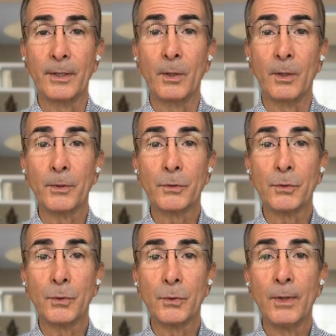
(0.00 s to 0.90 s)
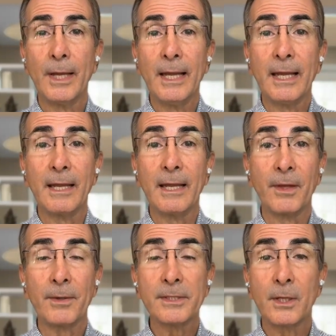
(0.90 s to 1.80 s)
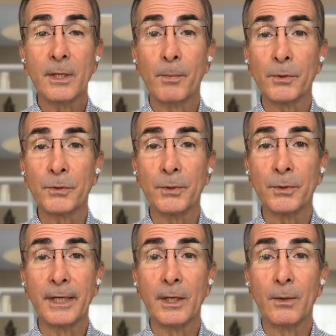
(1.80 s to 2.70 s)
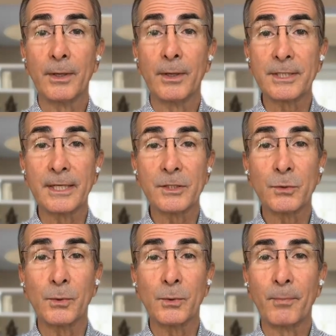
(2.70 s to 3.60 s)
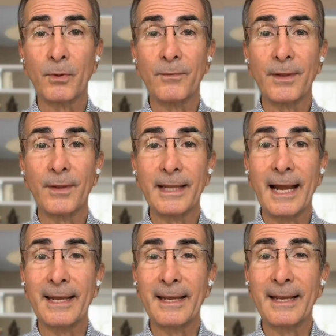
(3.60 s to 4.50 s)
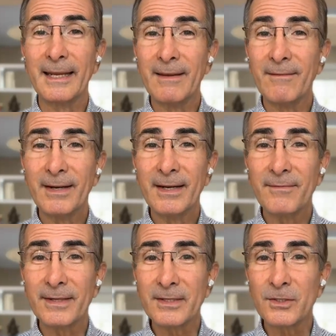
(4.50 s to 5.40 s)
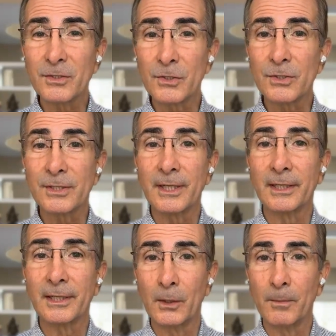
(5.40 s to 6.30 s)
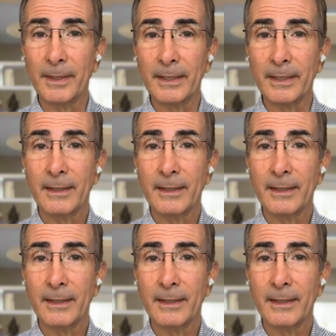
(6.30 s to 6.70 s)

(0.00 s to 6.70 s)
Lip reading: Number two, if there is an opportunity or a chance to improve their diet, even if it's just a little bit,